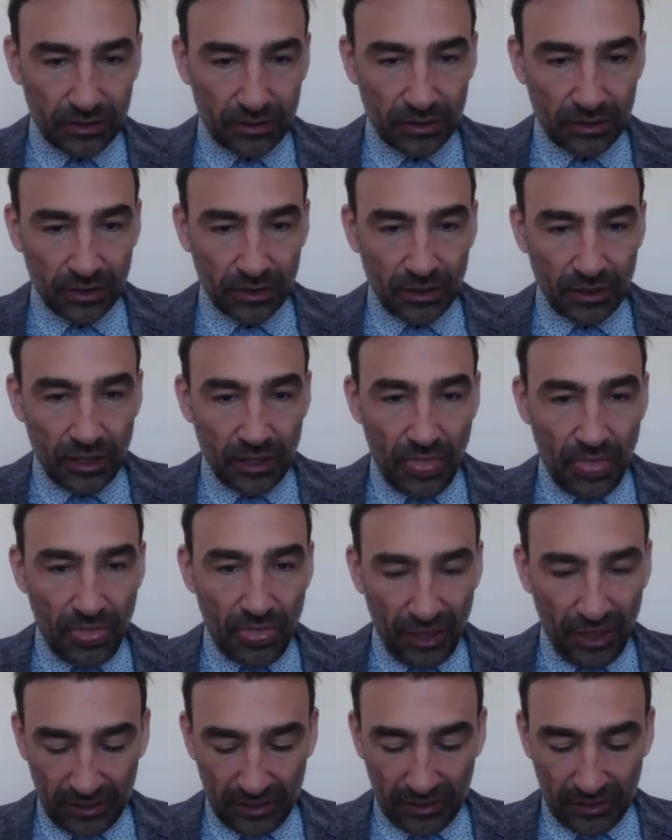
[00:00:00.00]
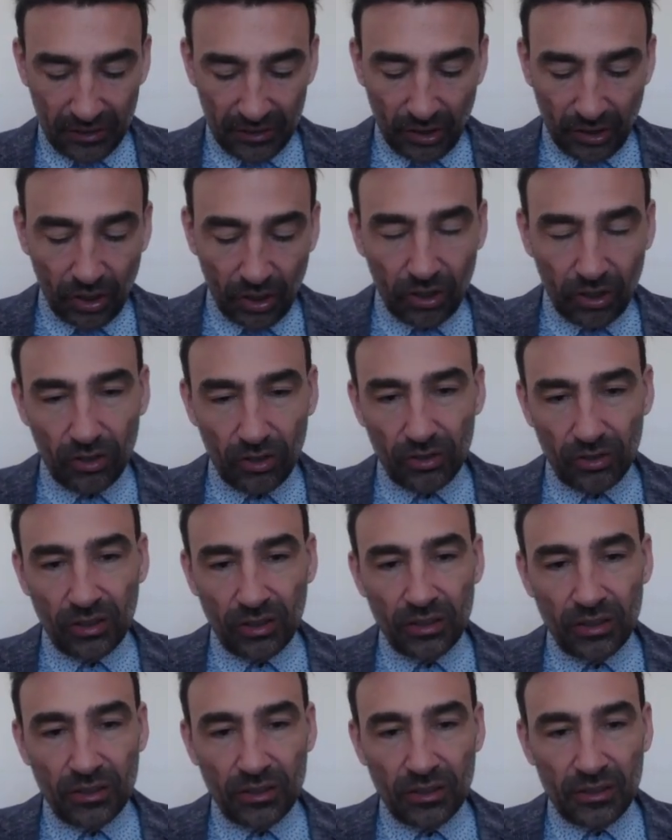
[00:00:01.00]
and then colon,
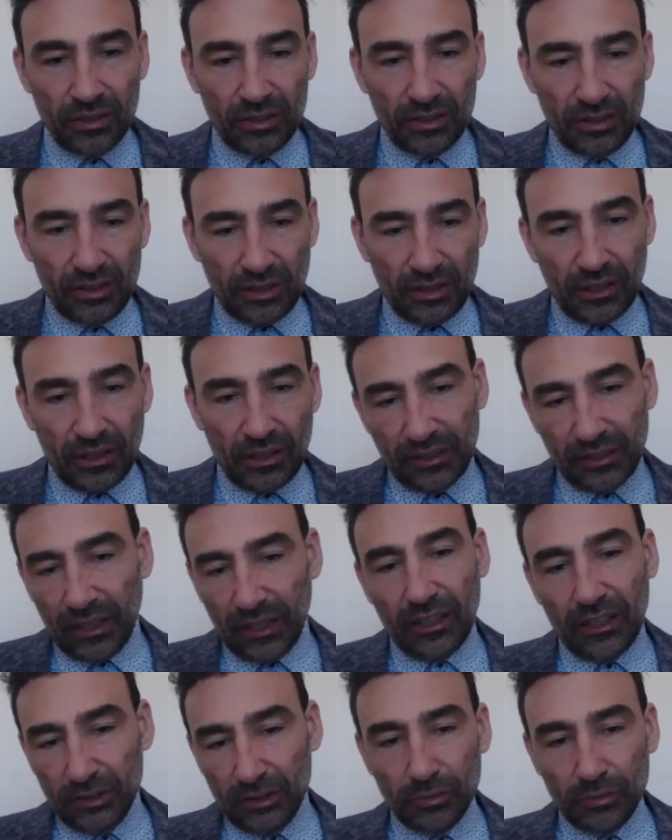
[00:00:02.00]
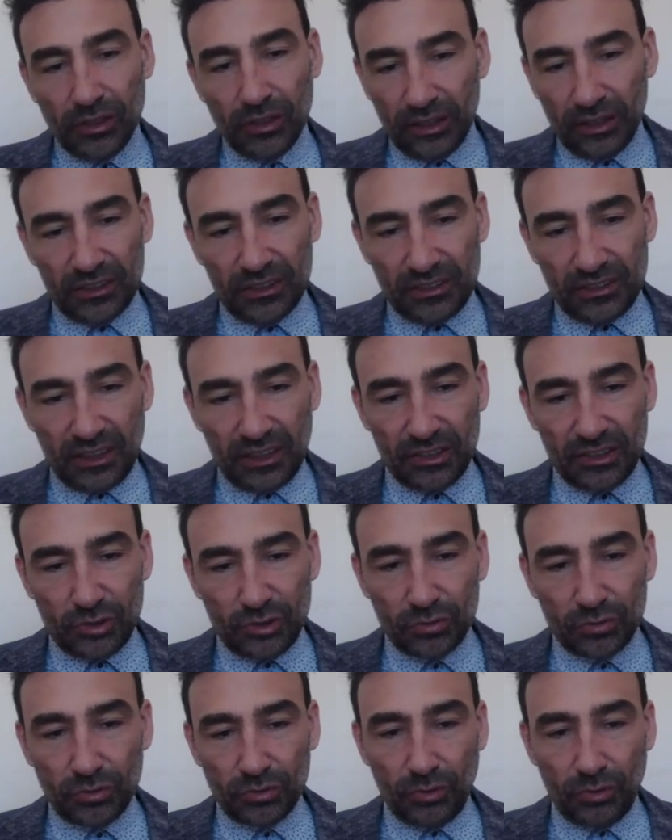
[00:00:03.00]
and you will understand soon
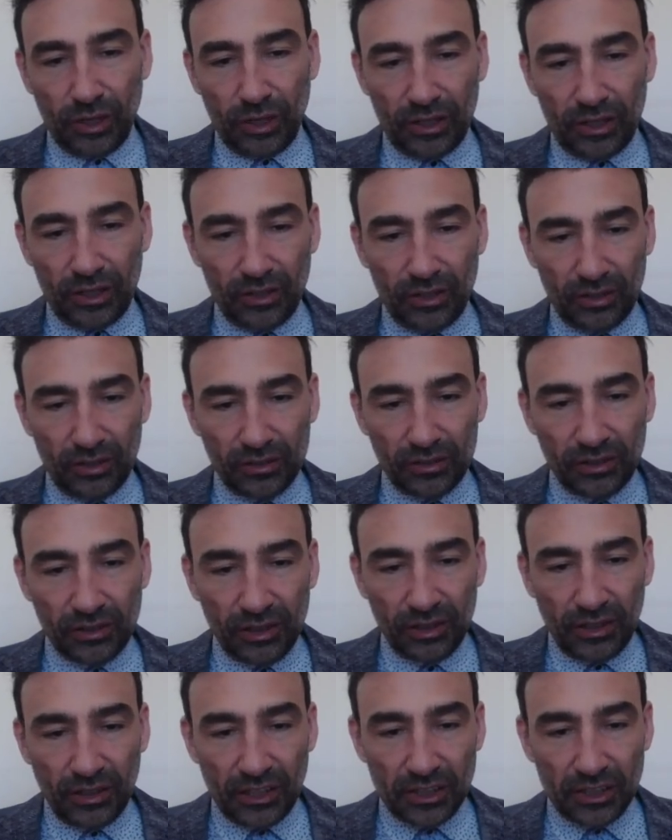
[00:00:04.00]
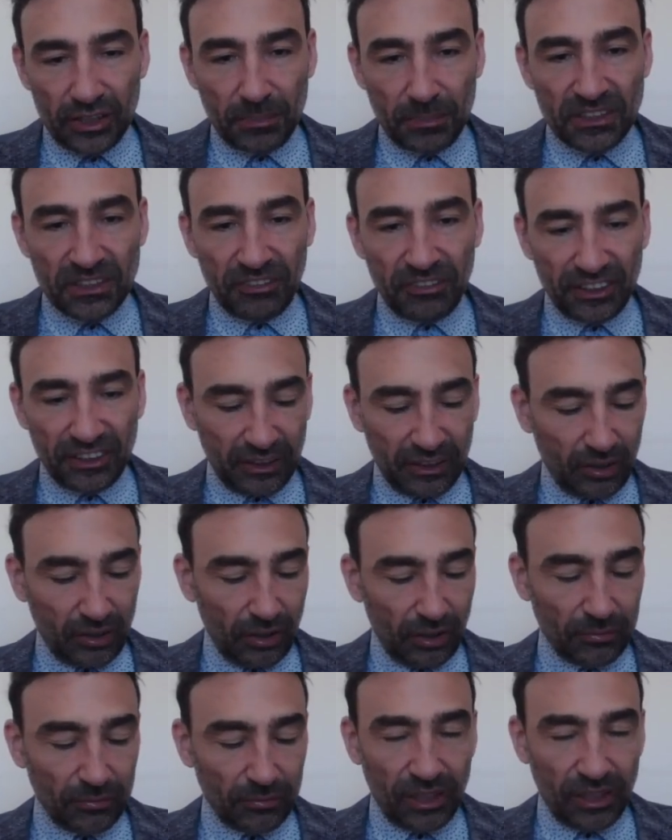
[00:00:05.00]
why colon, and specify the column
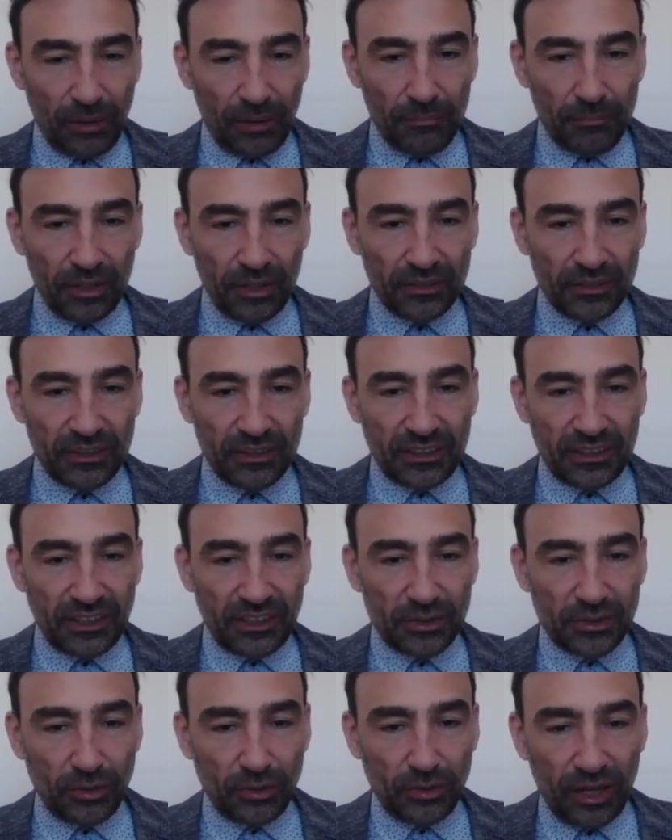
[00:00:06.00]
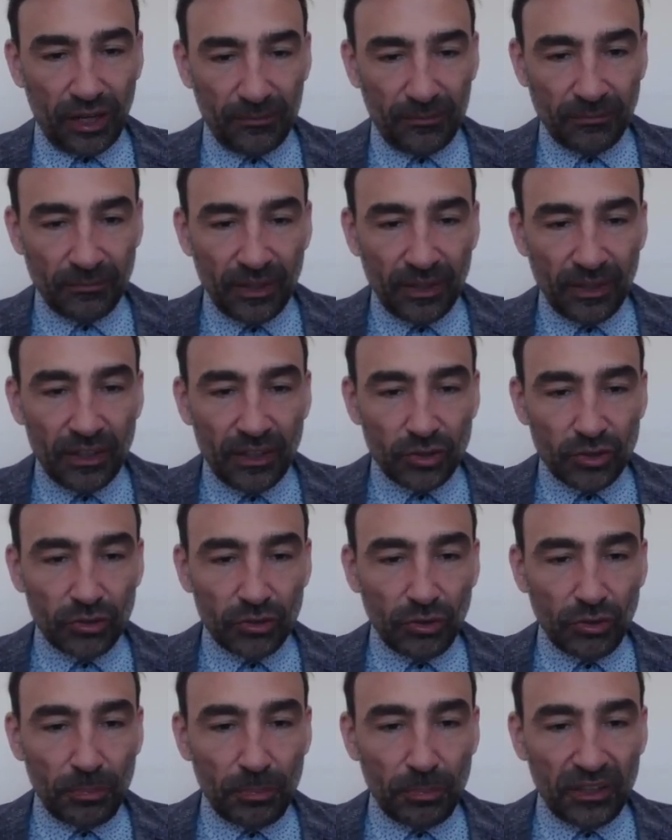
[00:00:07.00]
number, in this case 1. So it will
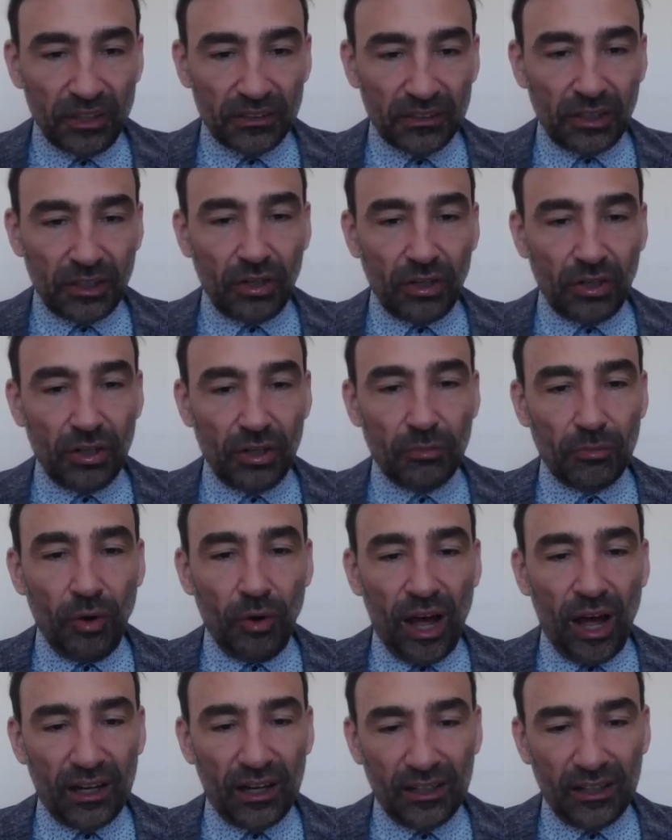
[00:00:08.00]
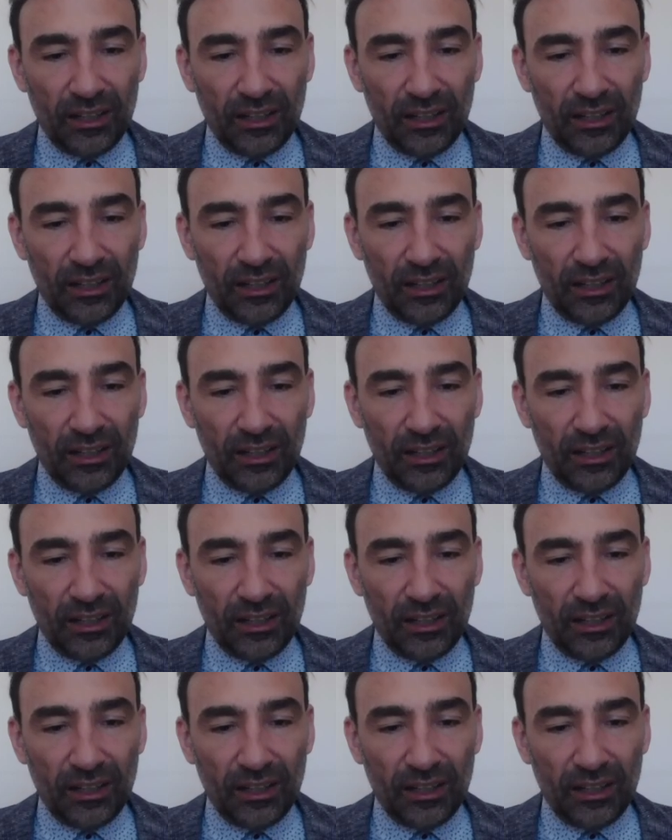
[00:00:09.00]
print column 1